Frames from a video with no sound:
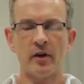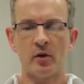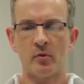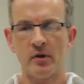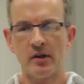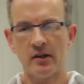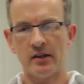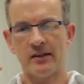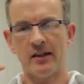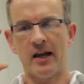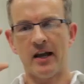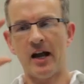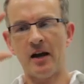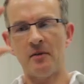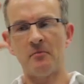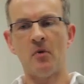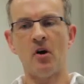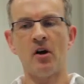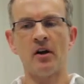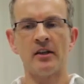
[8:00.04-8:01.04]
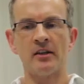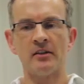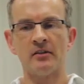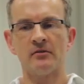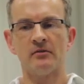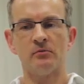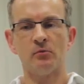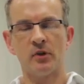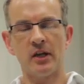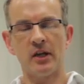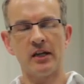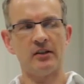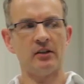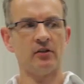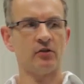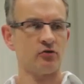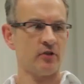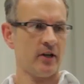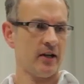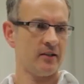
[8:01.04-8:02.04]
quite quickly that our mind will get
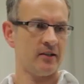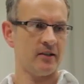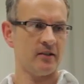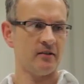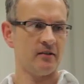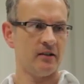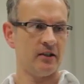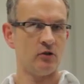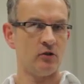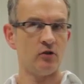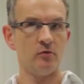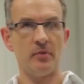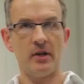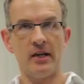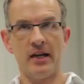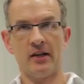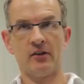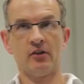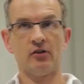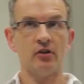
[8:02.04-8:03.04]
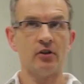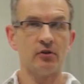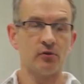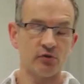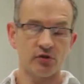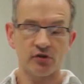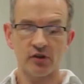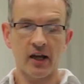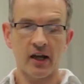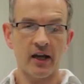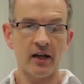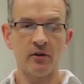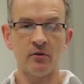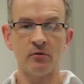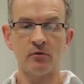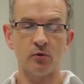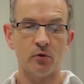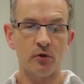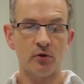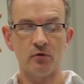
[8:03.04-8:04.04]
distracted, and it could be an external
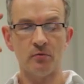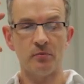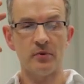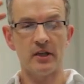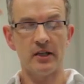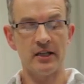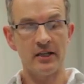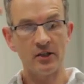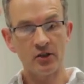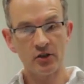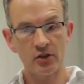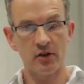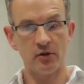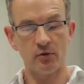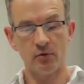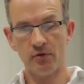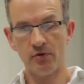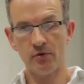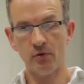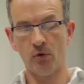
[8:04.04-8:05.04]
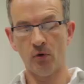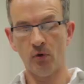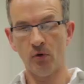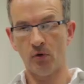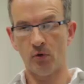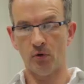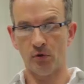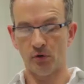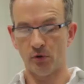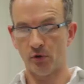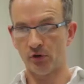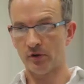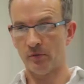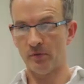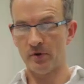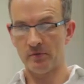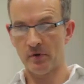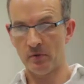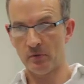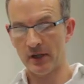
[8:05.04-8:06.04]
sound or it could be an internal thought or
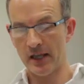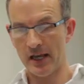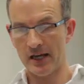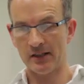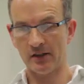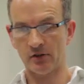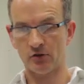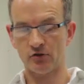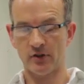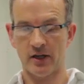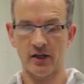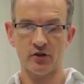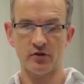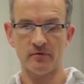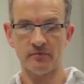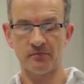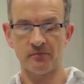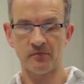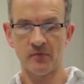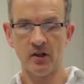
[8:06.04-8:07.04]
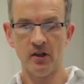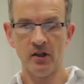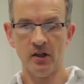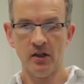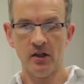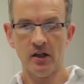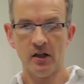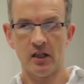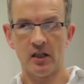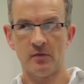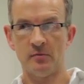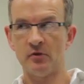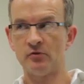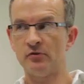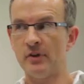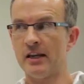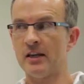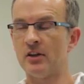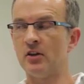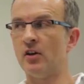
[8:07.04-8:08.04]
something, but we'll get a distraction, and then we
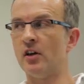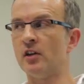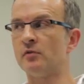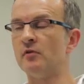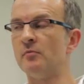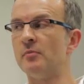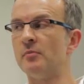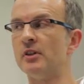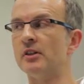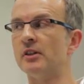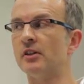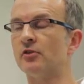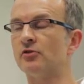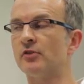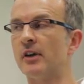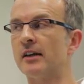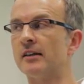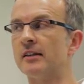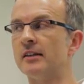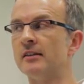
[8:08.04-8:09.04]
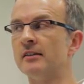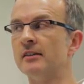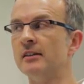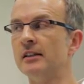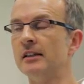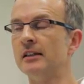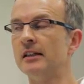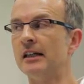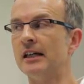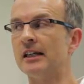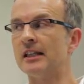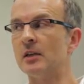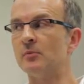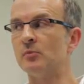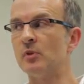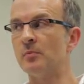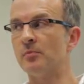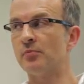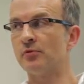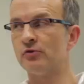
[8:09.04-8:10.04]
recognise we've been distracted, and
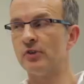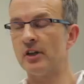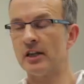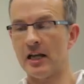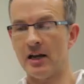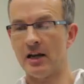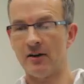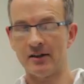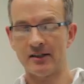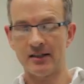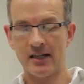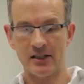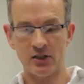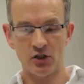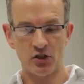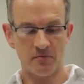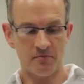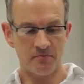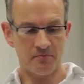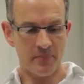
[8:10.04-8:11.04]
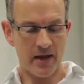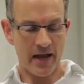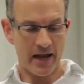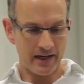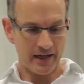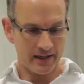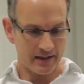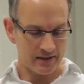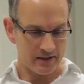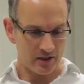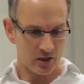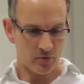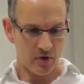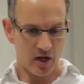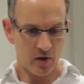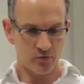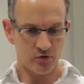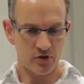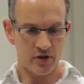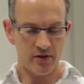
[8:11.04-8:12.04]
then we bring our attention back
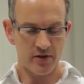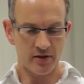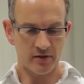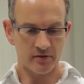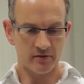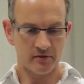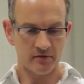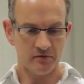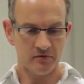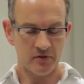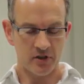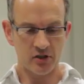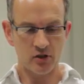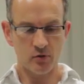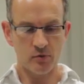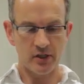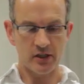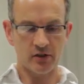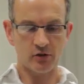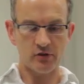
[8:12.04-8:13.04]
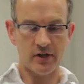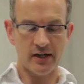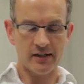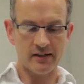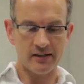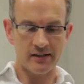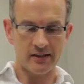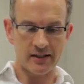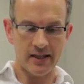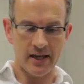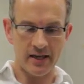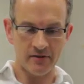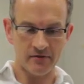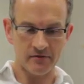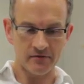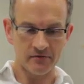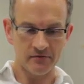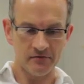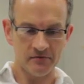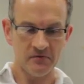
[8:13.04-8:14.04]
to our breathing until we're distracted
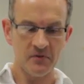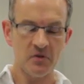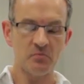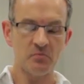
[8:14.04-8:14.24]
again.